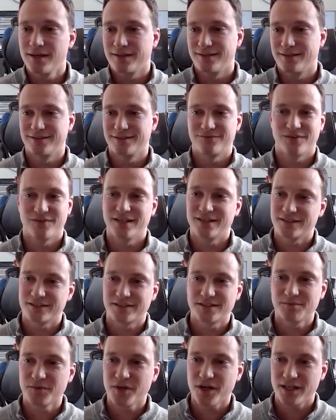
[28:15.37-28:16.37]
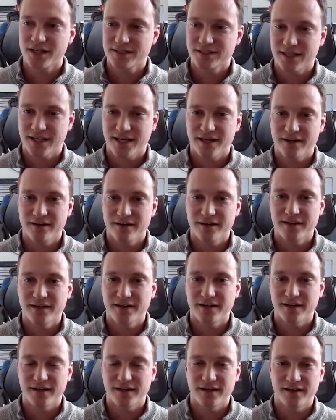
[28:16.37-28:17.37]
there's right there's some cost to hiring